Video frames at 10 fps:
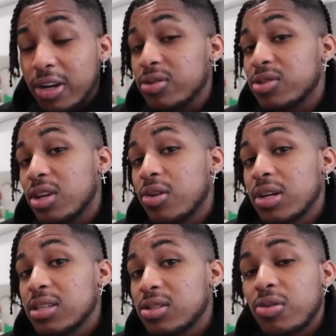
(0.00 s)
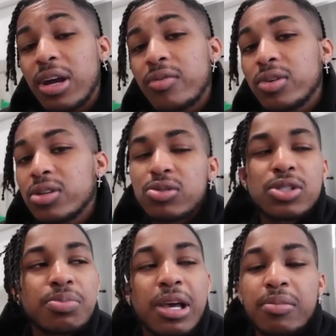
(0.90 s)
you serious? Don't ever
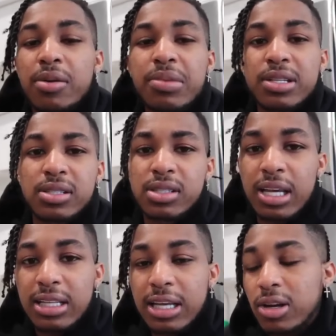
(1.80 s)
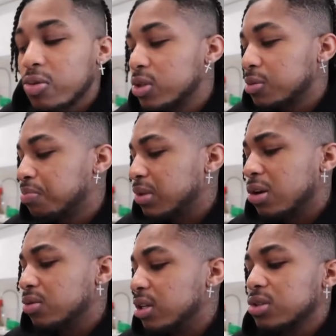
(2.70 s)
disrespect my business like that.
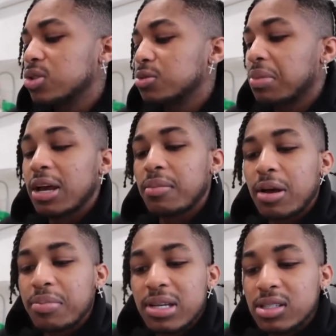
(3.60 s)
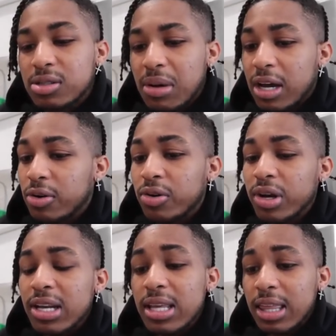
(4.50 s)
Don't disrespect my business model or
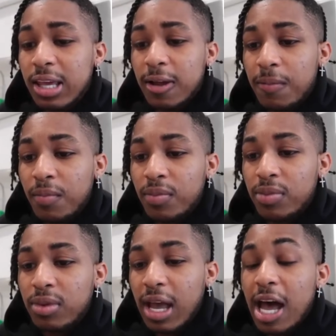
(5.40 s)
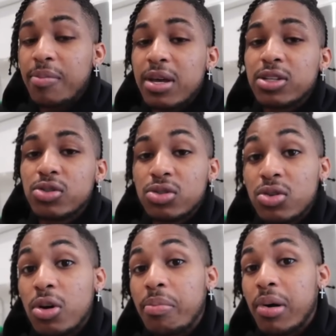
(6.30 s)
anything. I made you
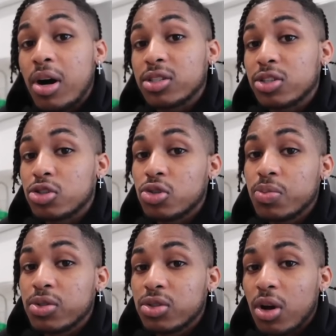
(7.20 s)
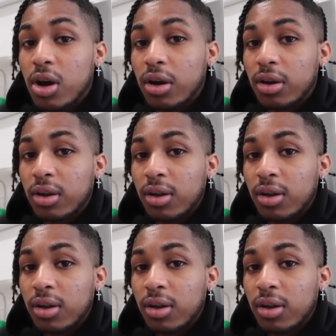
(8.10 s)
into a boss, a superstar.